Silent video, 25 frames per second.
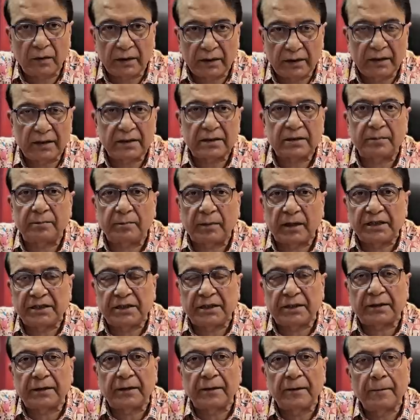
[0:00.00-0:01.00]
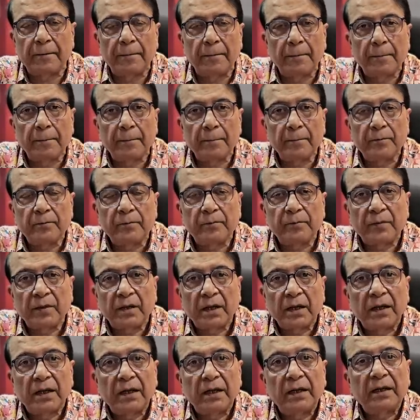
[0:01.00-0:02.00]
in this budget,
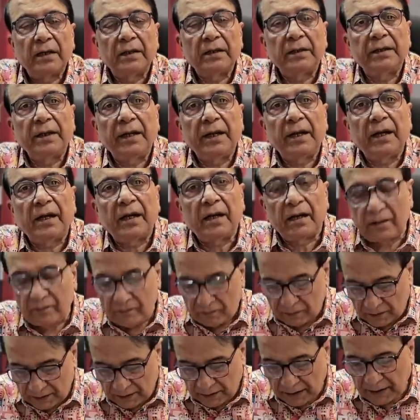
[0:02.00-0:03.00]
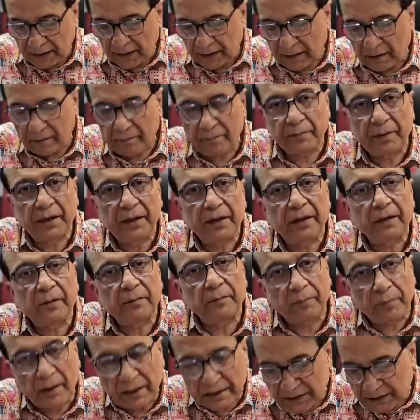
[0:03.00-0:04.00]
they have they have been
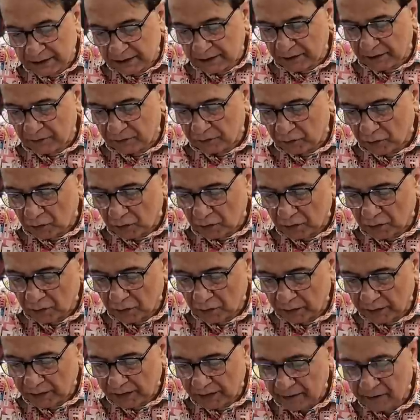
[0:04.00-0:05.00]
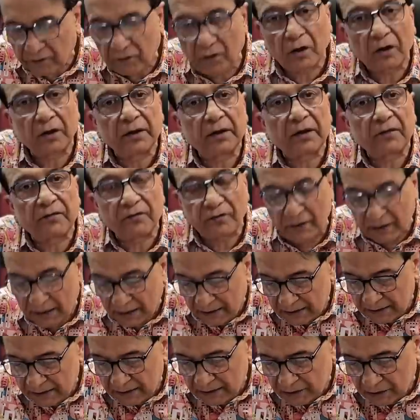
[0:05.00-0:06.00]
budgeted for or they have got the
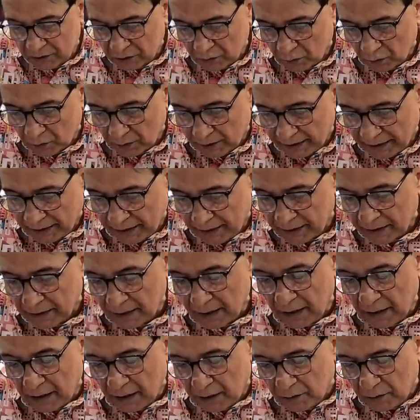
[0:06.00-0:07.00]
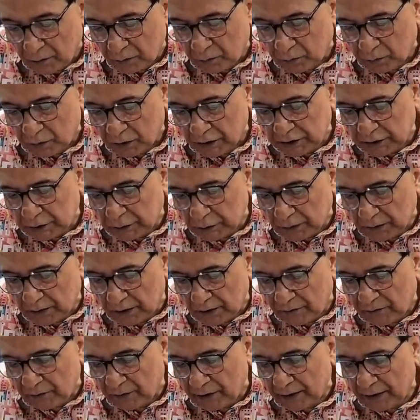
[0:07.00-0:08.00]
finances to create a
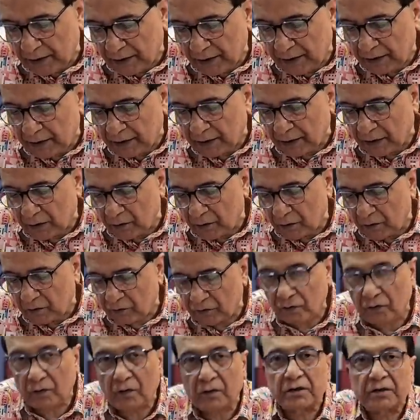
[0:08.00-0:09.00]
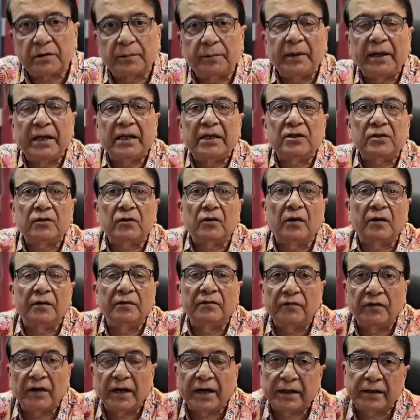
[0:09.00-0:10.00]
virtual training ground for space
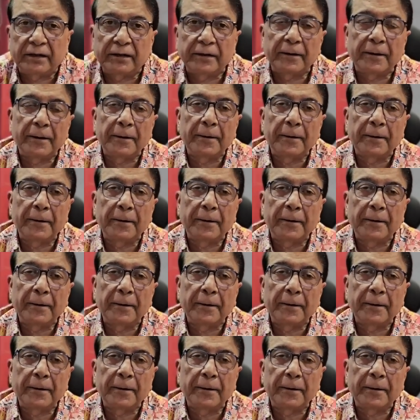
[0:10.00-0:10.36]
conflict